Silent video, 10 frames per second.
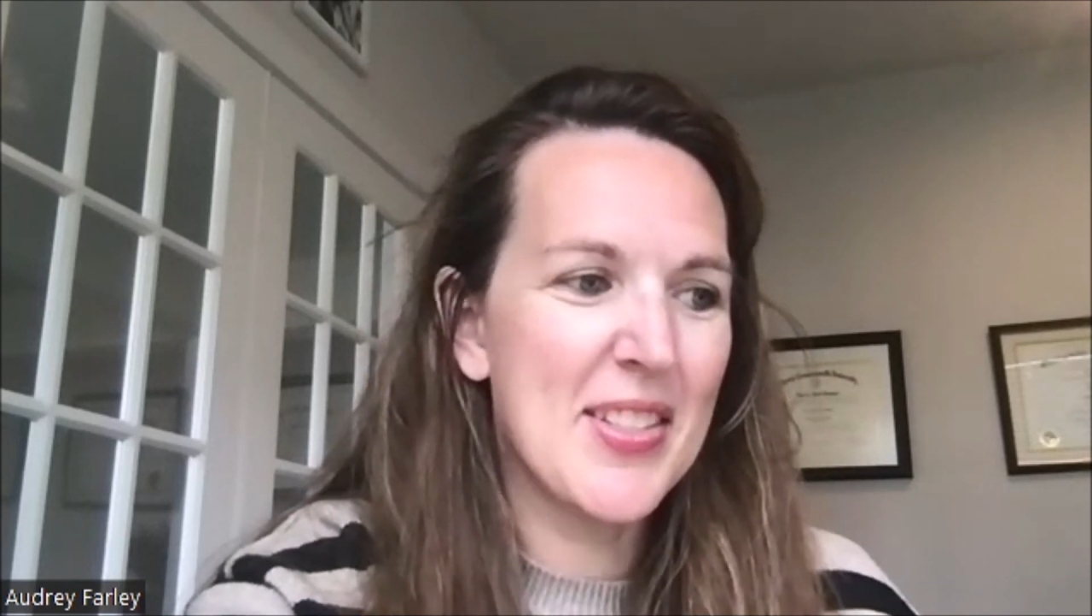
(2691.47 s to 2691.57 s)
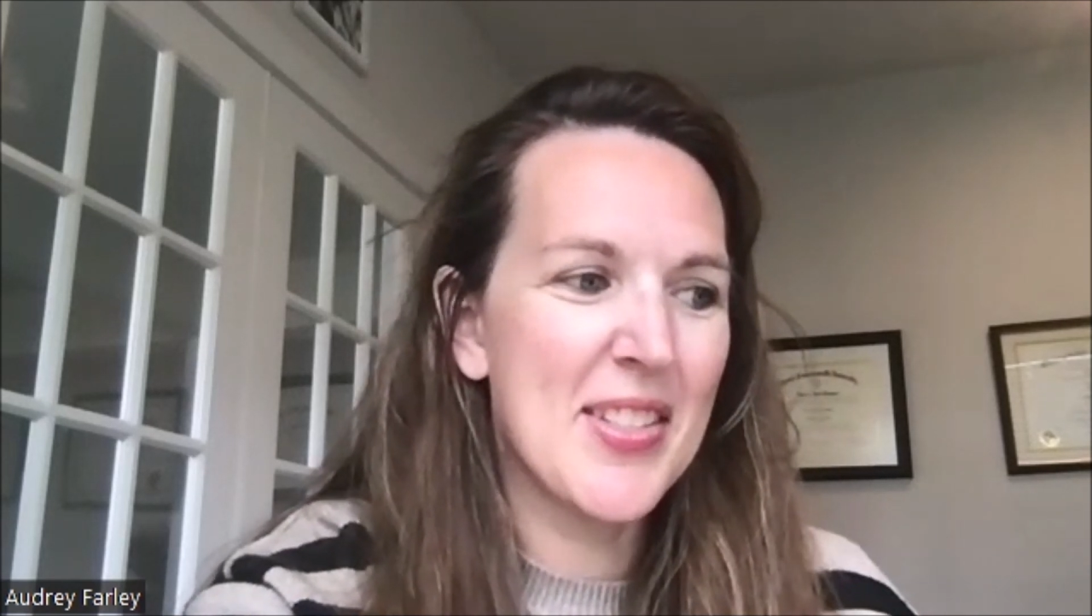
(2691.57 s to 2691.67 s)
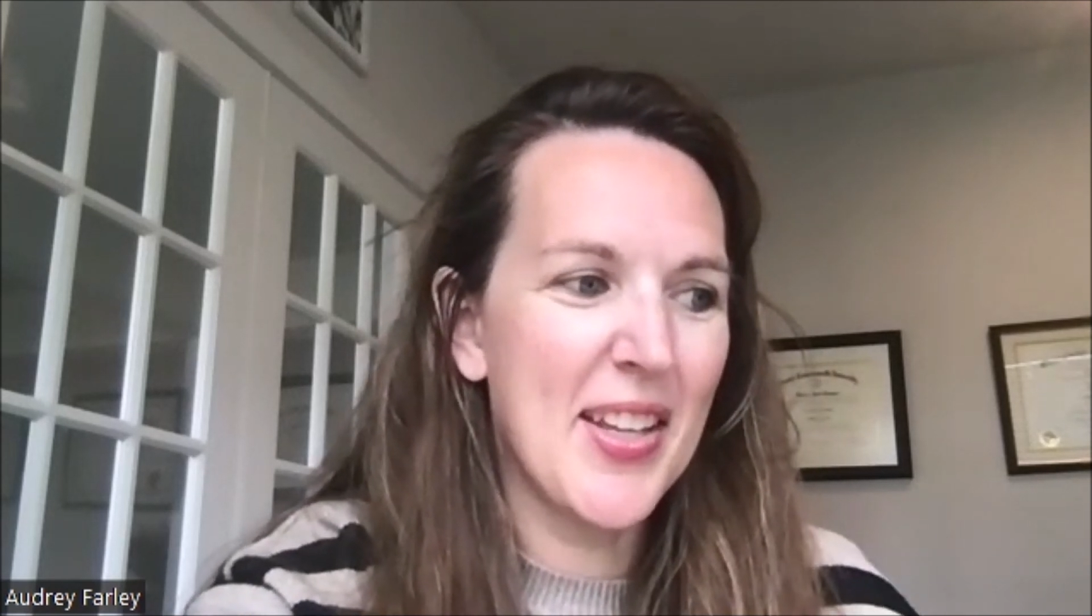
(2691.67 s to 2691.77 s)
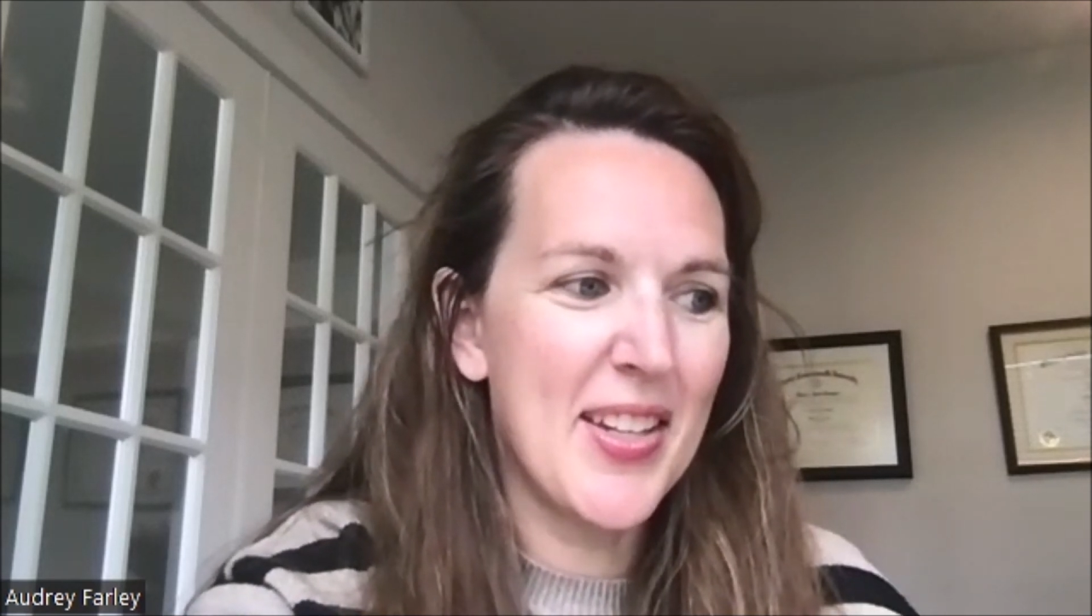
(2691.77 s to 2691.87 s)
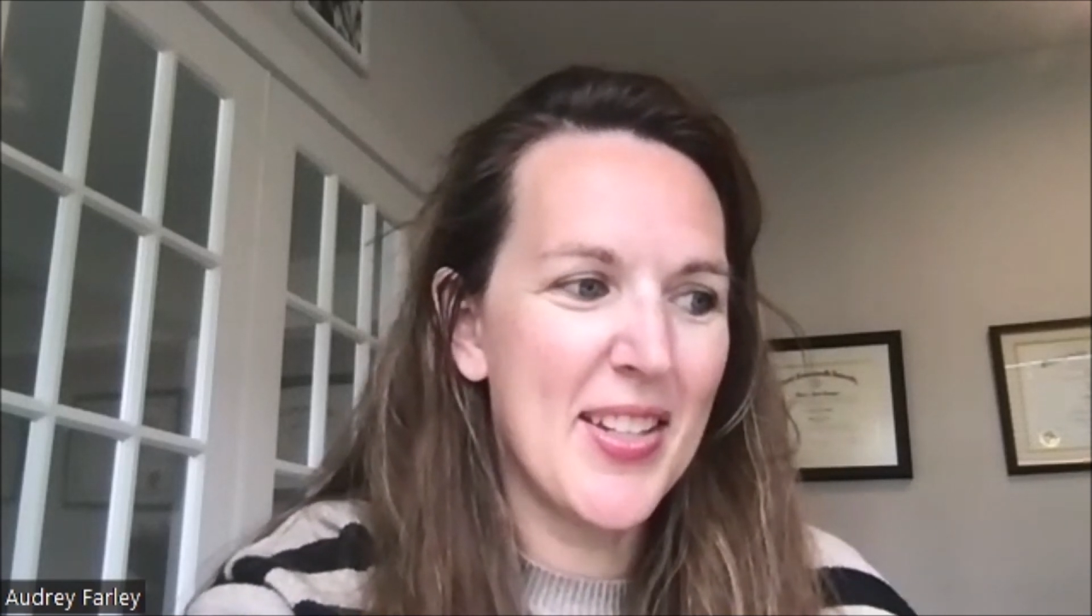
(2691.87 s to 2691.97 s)

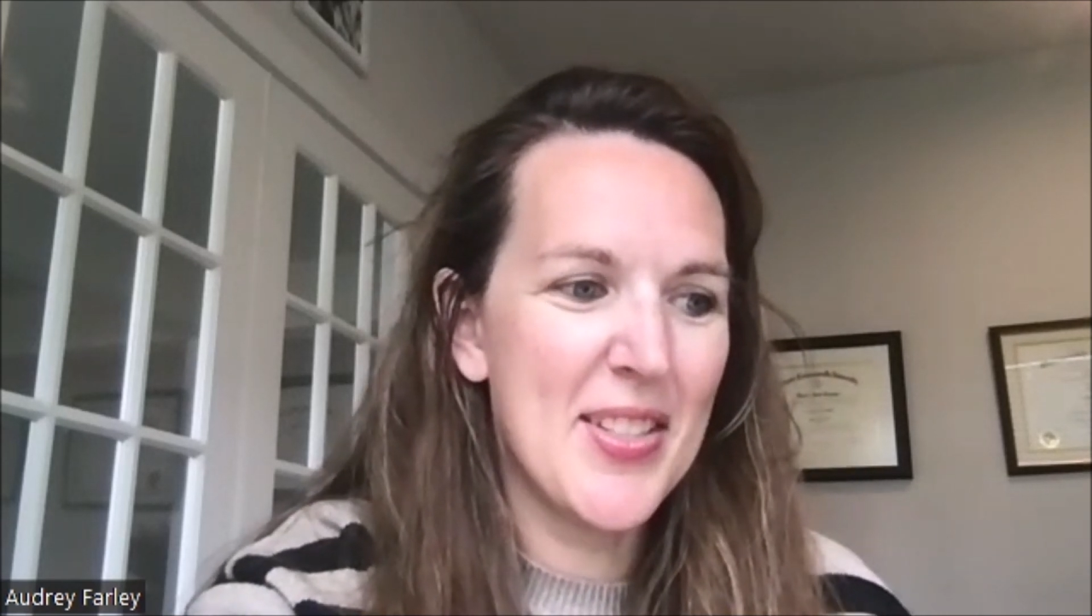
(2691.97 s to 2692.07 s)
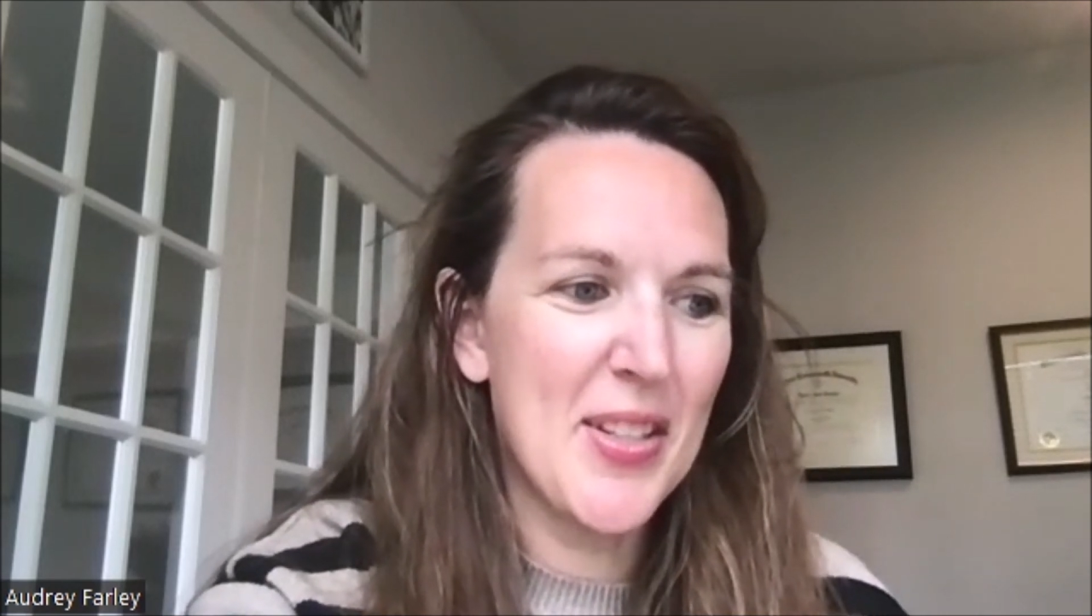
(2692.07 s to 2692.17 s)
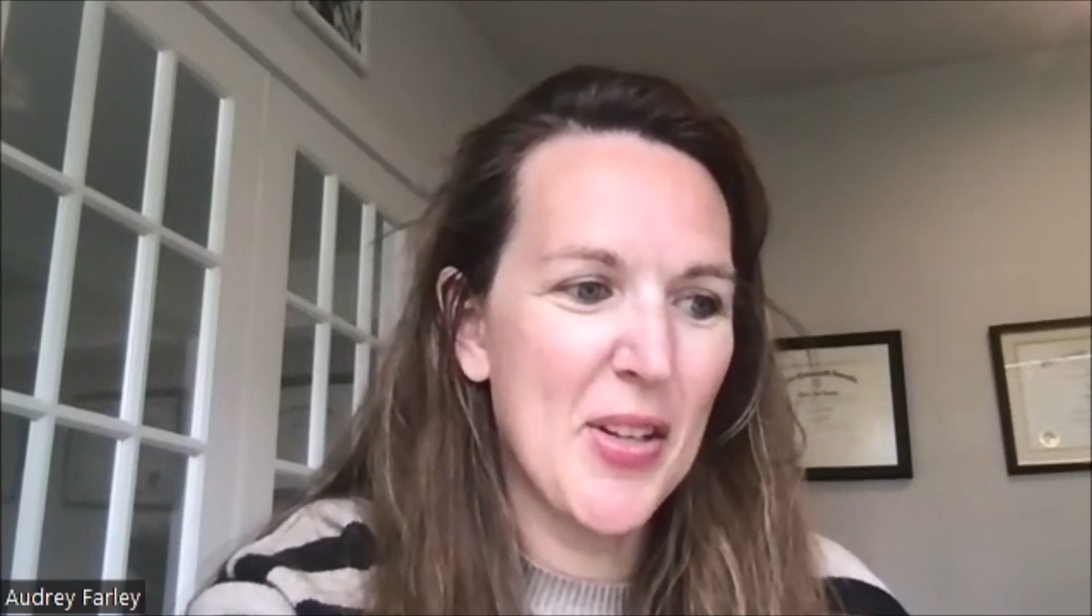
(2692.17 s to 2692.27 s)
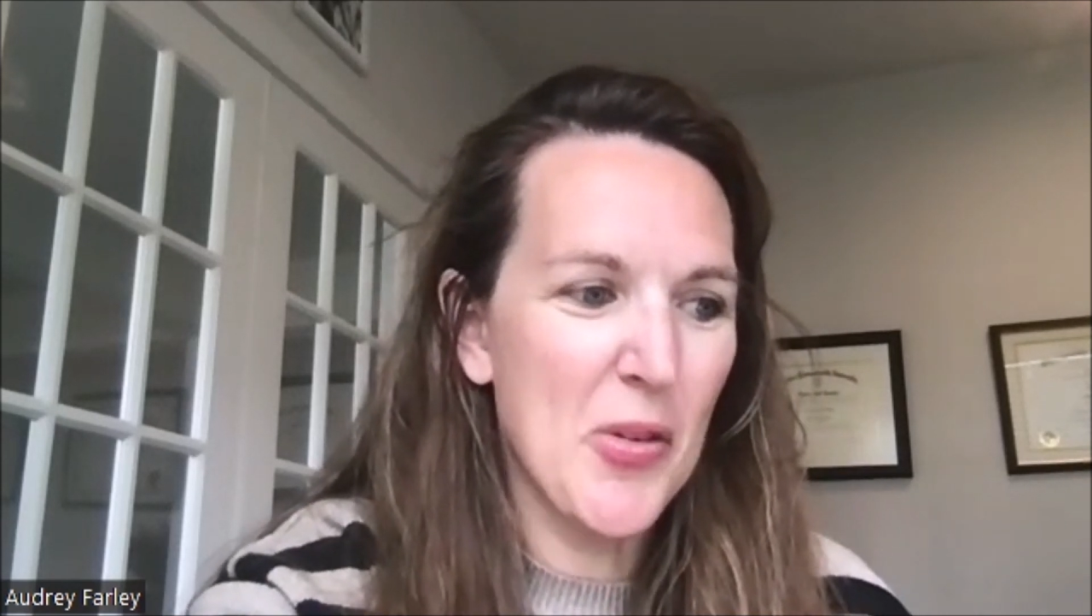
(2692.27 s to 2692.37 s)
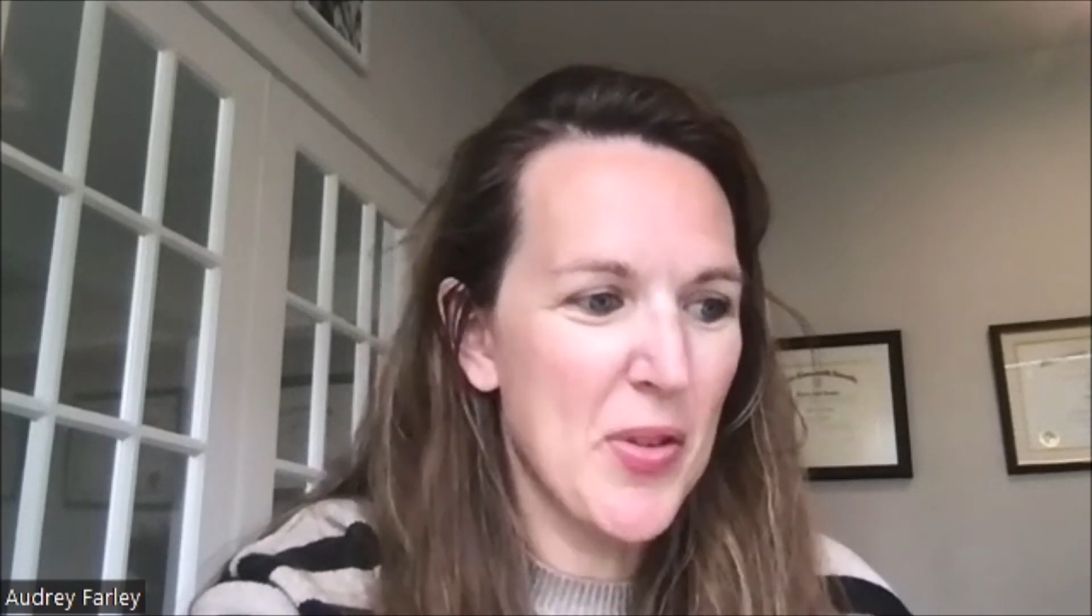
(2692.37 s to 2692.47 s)
exciting
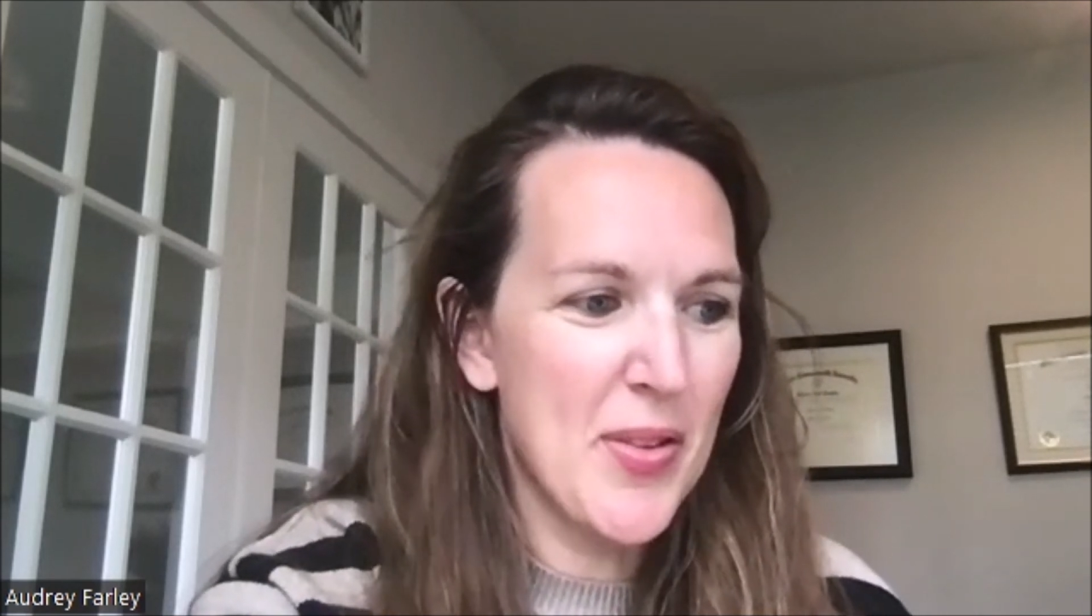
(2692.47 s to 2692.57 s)
to know